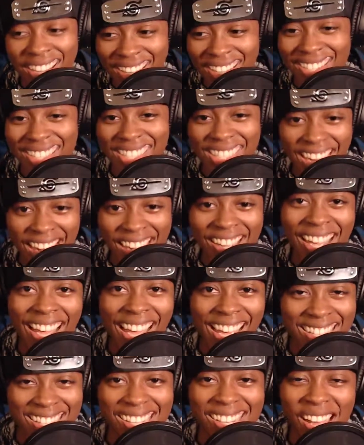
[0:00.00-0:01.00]
channel has
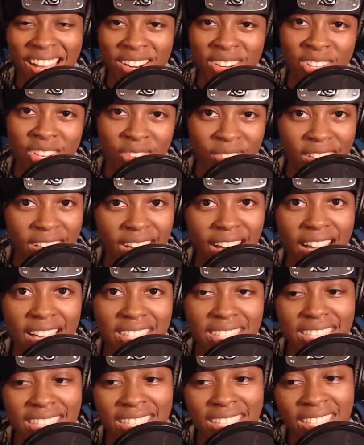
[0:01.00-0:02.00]
a lot of different
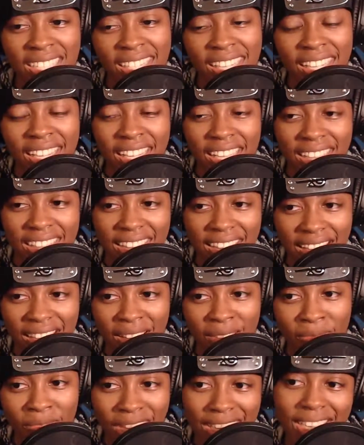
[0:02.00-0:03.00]
content
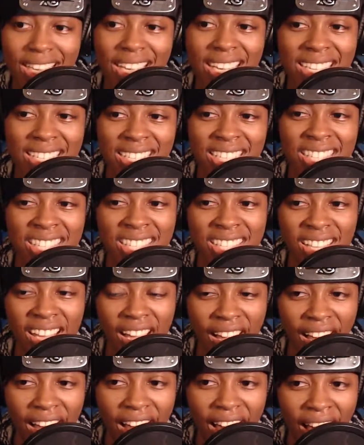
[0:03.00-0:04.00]
because
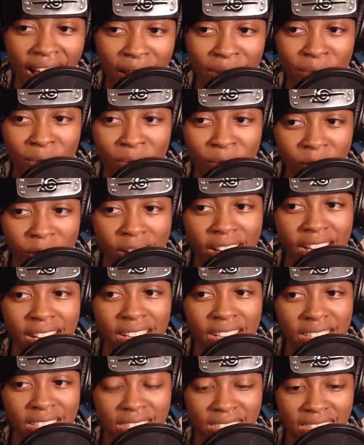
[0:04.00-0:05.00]
I want
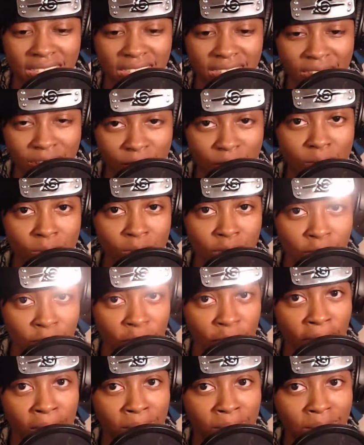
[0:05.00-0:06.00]
you to be
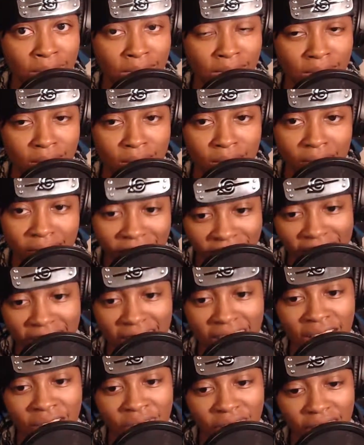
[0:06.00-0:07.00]
able to watch
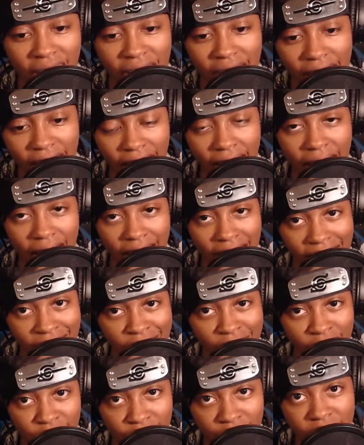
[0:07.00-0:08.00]
something and
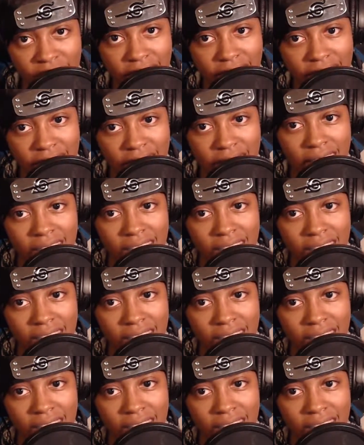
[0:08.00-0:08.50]
enjoy it